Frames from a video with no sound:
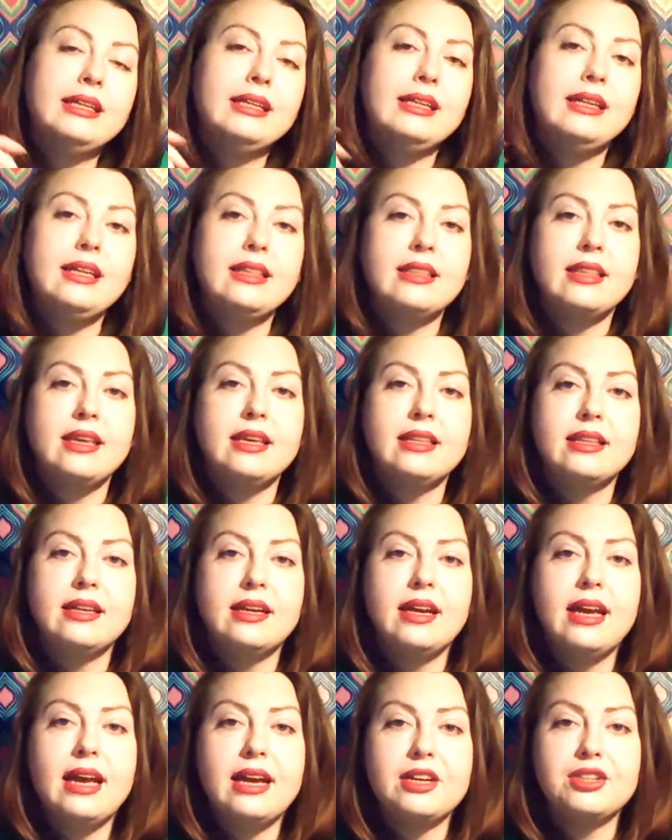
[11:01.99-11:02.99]
anything that
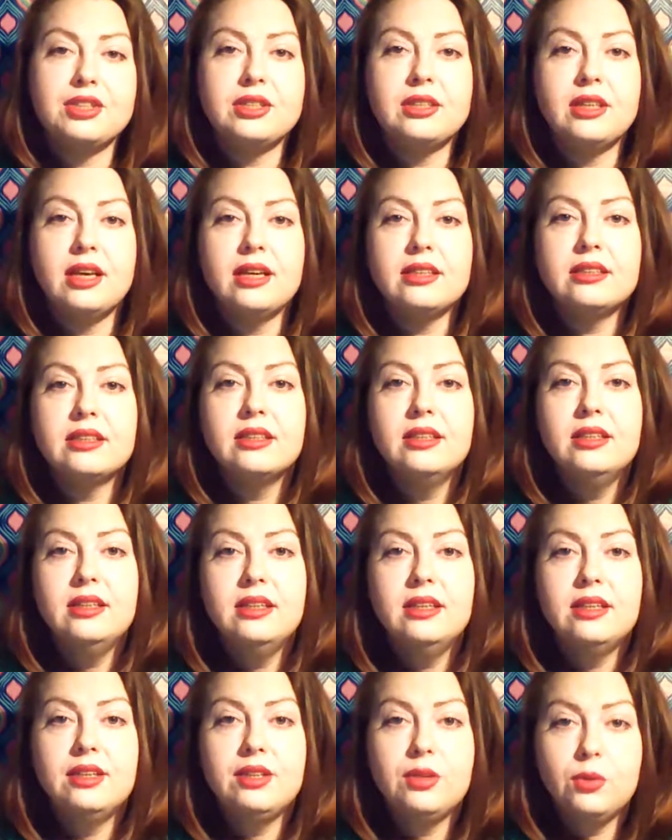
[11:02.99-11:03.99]
I actually liked.
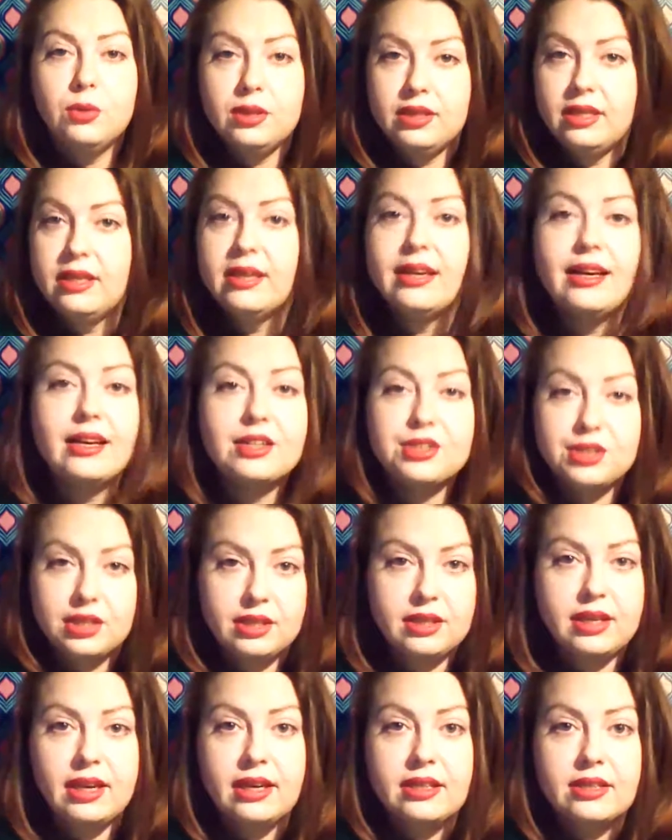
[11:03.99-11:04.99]
The only thing I actually
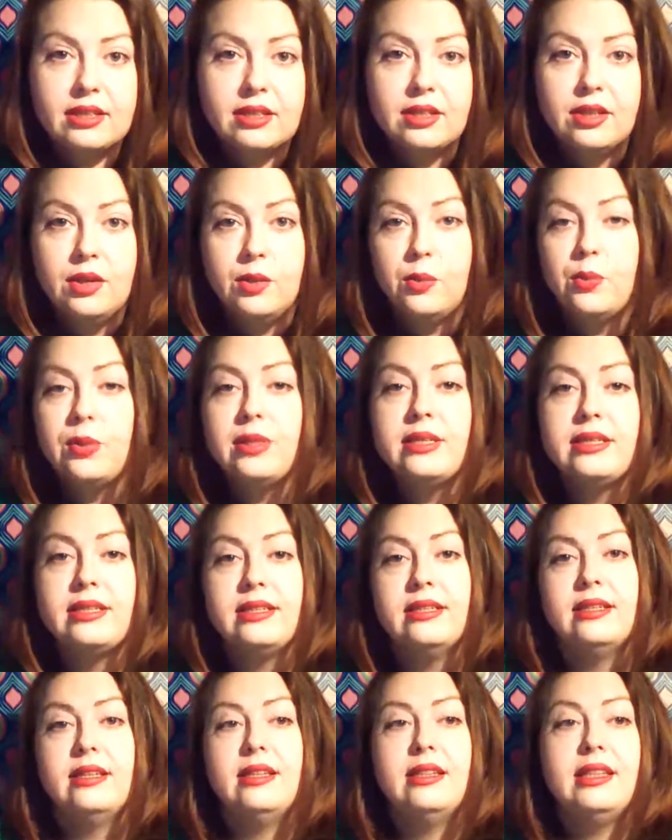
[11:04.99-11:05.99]
liked
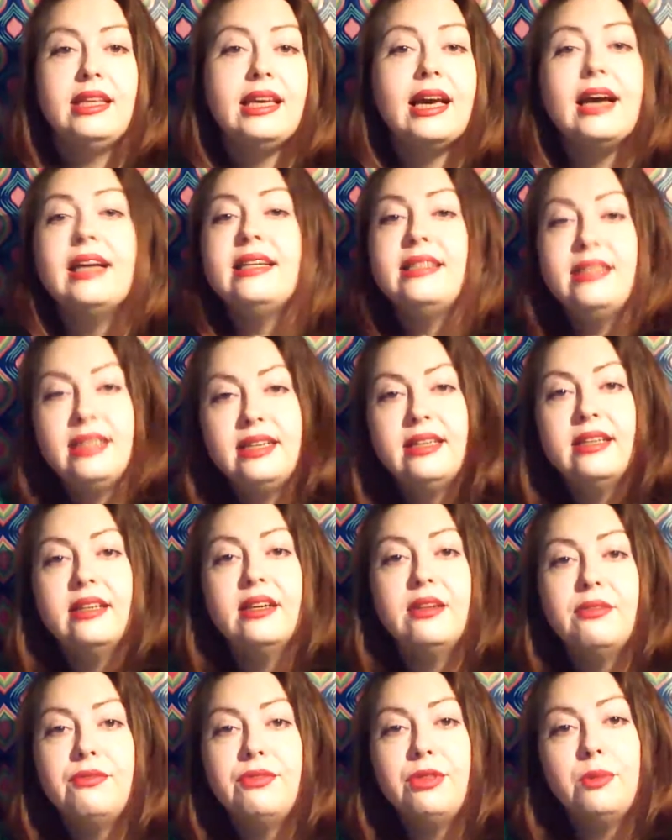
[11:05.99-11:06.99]
was the idea
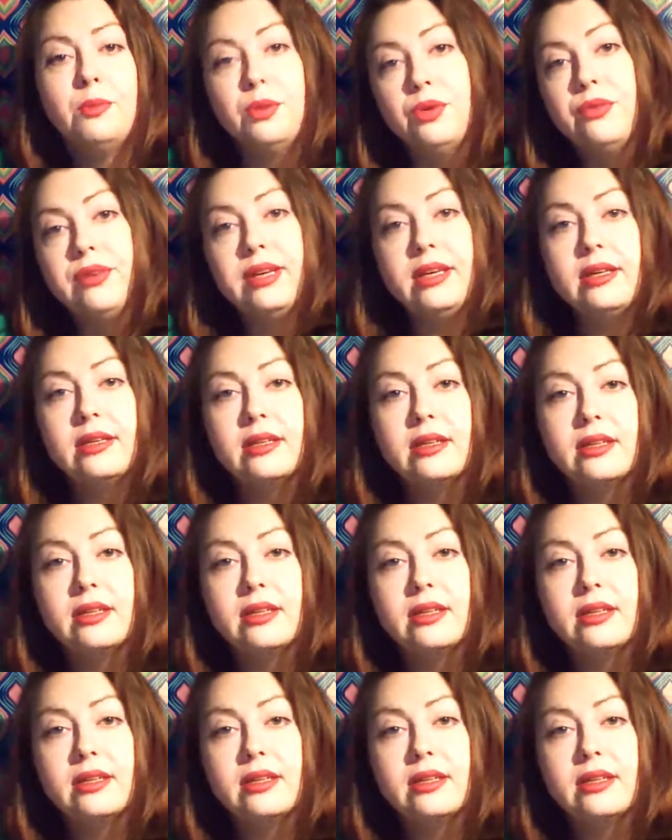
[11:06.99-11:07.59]
of the movie.